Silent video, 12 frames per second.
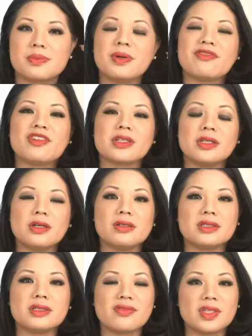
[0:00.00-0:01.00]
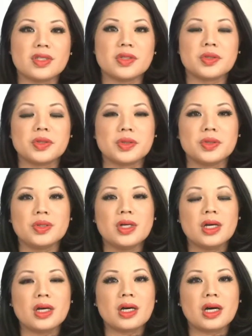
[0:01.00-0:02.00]
But for those of you who
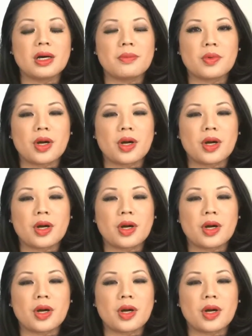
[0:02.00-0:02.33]
um,